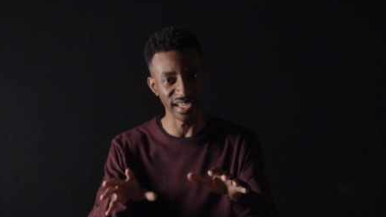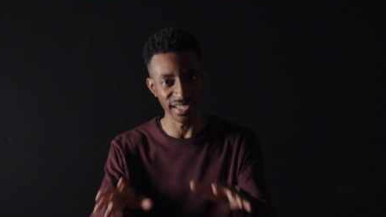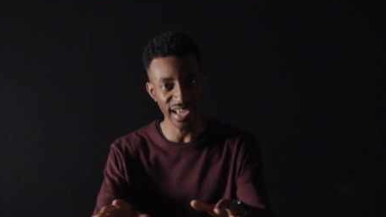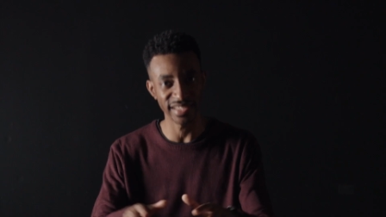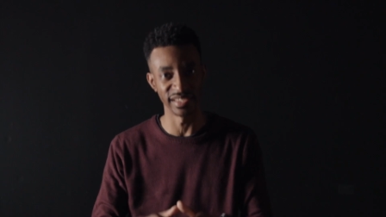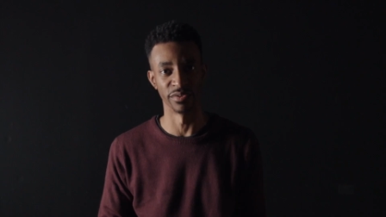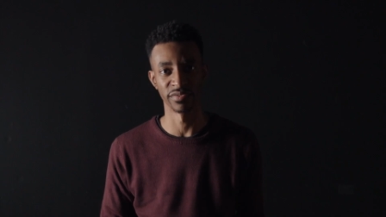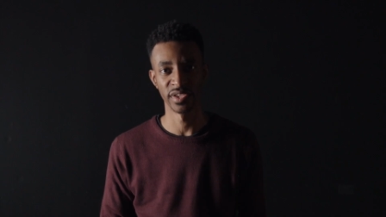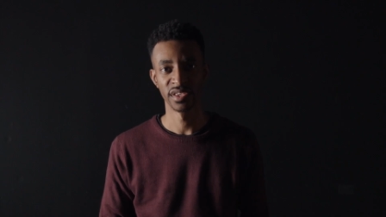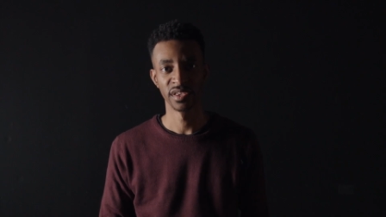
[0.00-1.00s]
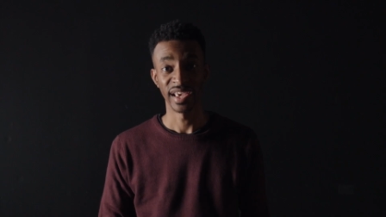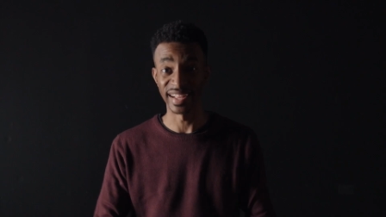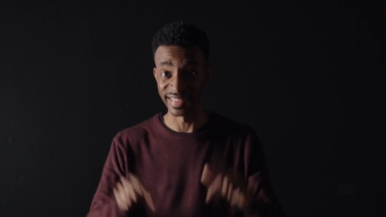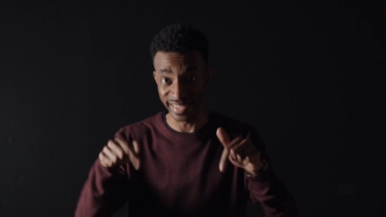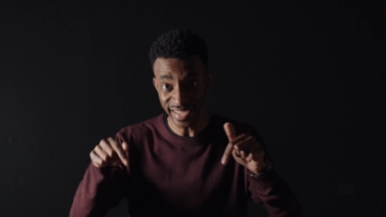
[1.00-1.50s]
collective.
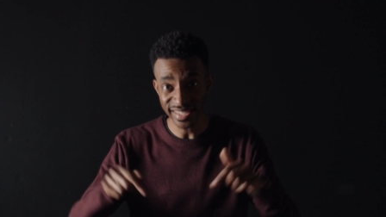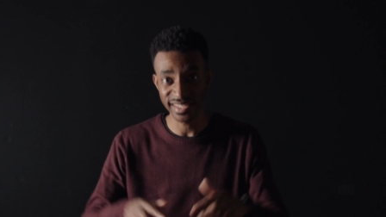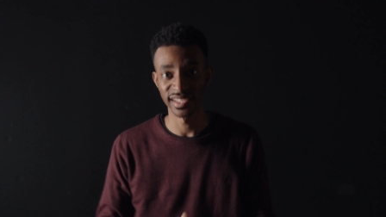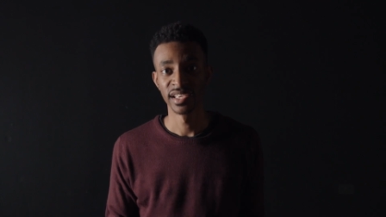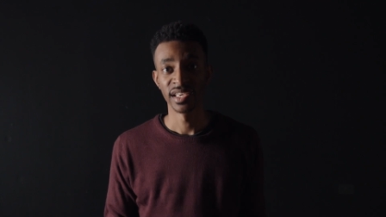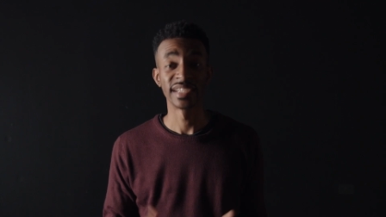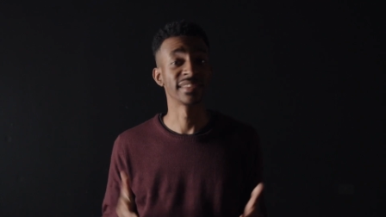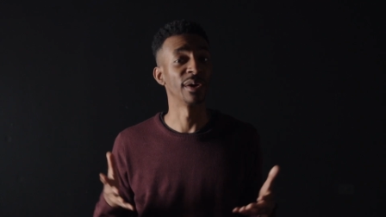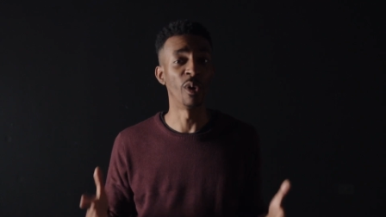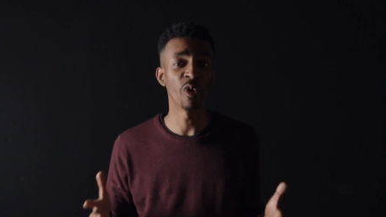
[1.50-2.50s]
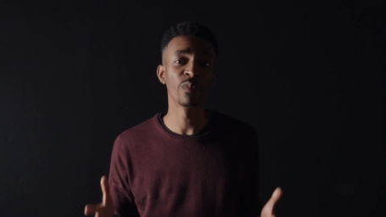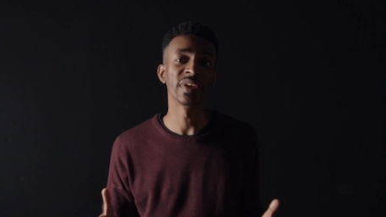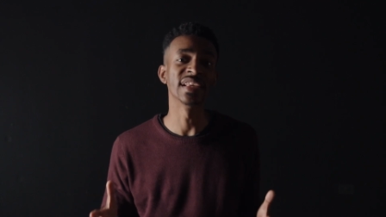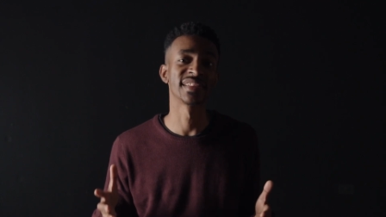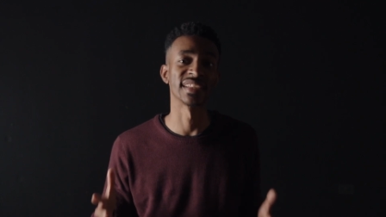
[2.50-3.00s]
And this is the home
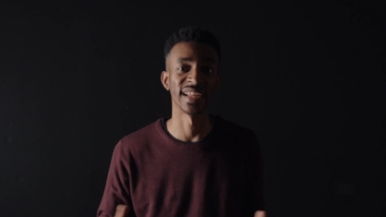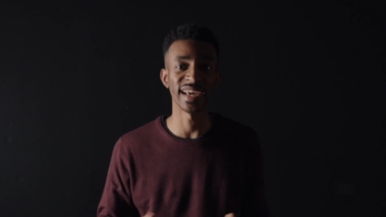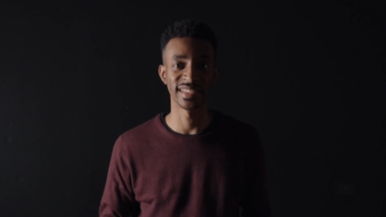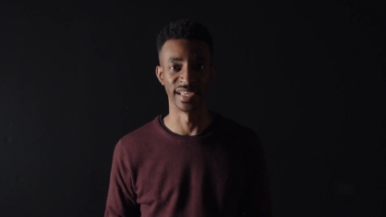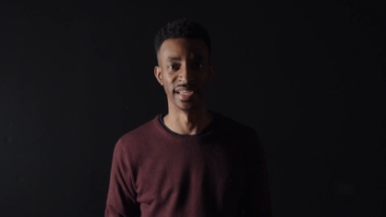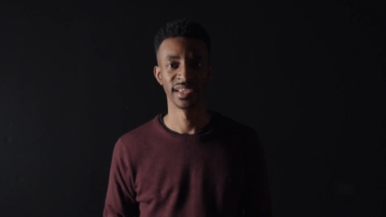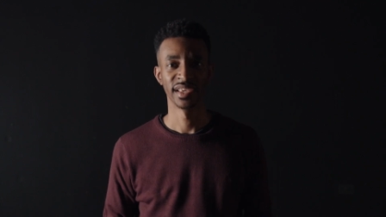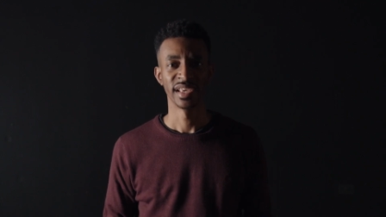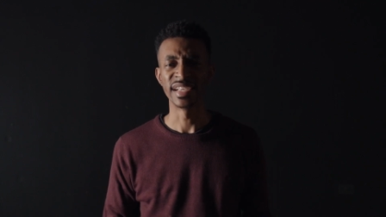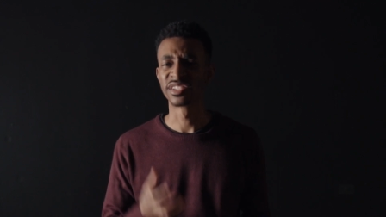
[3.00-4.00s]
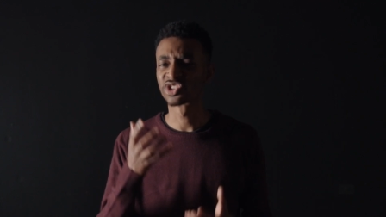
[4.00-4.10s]
He's selected. He's